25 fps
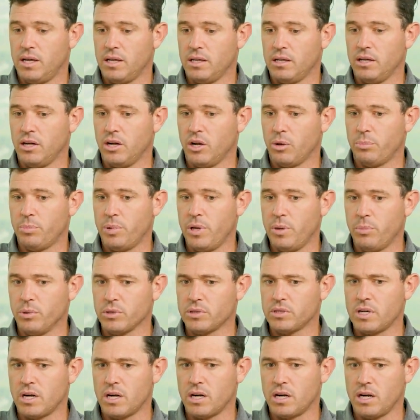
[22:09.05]
you know, people
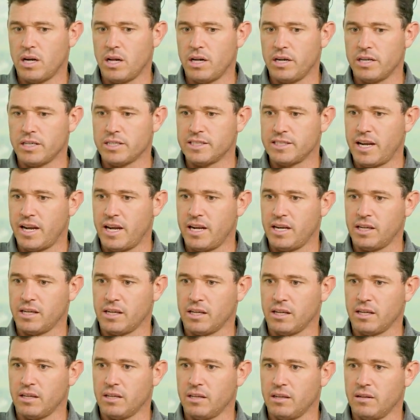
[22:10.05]
started
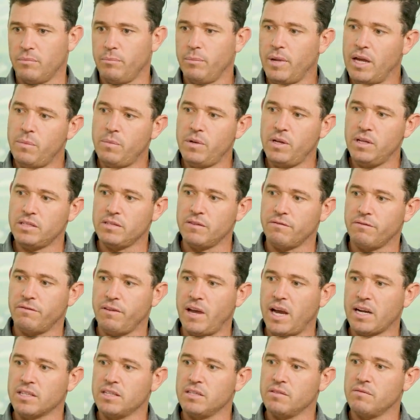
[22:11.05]
understanding maybe it's
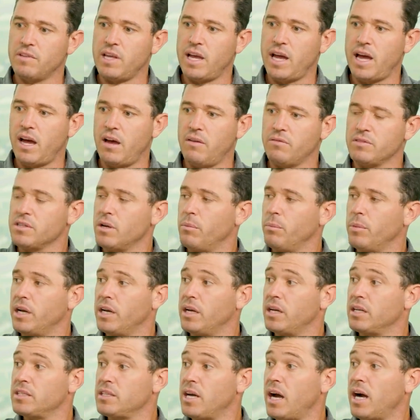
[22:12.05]
effective to have somebody
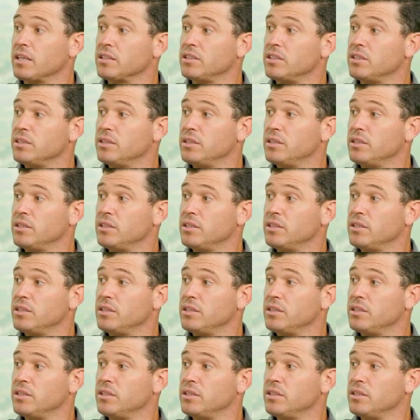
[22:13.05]
to talk to.